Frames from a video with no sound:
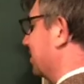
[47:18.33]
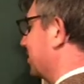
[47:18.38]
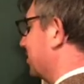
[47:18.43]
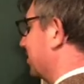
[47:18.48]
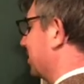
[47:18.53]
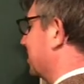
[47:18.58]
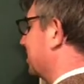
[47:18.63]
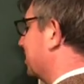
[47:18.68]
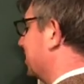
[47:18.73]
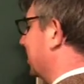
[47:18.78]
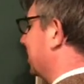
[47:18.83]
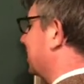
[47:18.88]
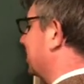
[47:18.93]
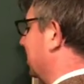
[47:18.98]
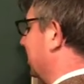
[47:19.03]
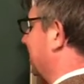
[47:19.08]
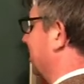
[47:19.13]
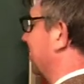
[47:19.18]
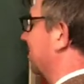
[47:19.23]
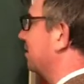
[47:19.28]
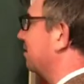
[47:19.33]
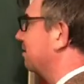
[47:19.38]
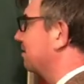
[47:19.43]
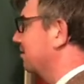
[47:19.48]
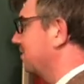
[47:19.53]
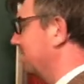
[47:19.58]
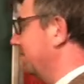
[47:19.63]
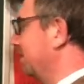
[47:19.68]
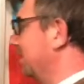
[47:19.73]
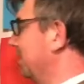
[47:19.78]
So there's 60 there.
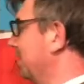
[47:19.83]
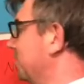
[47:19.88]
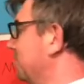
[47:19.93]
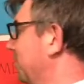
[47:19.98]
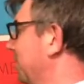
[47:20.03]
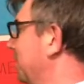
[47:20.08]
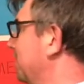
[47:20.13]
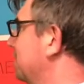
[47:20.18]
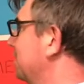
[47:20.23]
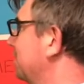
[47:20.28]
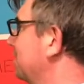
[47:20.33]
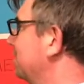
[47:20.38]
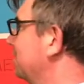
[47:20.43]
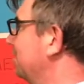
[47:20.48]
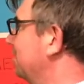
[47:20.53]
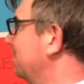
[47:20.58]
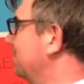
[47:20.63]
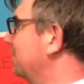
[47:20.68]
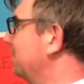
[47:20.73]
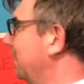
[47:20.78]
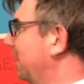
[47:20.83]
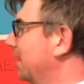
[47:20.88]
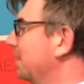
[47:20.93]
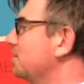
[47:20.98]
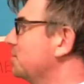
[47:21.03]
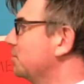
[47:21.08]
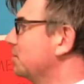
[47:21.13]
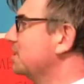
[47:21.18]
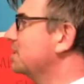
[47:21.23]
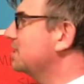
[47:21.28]
I think that's right, is it? Yeah,
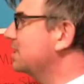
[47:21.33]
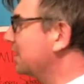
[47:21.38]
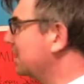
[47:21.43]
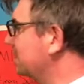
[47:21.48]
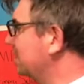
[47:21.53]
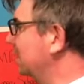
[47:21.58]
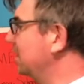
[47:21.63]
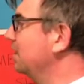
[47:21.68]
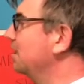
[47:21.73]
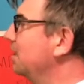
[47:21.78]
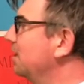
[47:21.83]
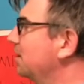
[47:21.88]
so there's 60.